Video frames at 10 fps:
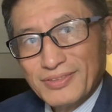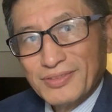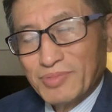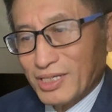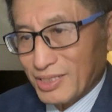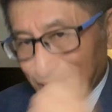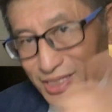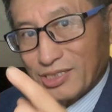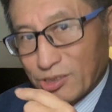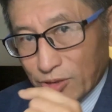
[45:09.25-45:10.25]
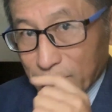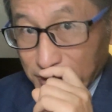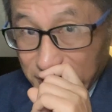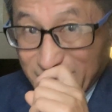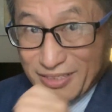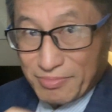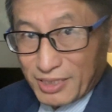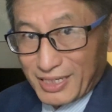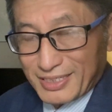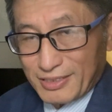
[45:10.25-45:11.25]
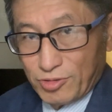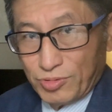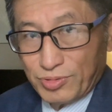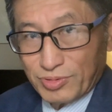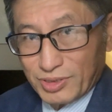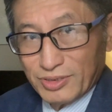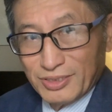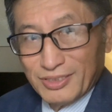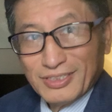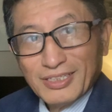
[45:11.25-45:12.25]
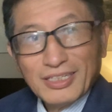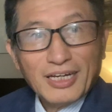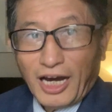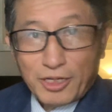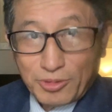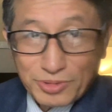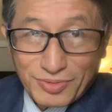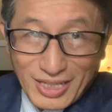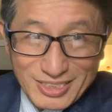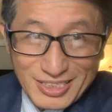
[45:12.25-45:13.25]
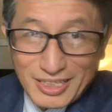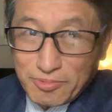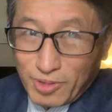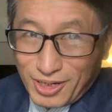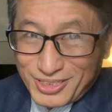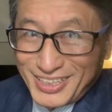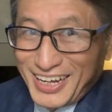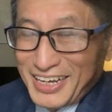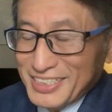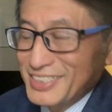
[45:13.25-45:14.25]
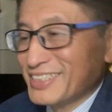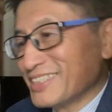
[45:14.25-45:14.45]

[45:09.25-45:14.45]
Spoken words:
Because each transshipment gives me like, oh, I don't know if you can sleep well at night.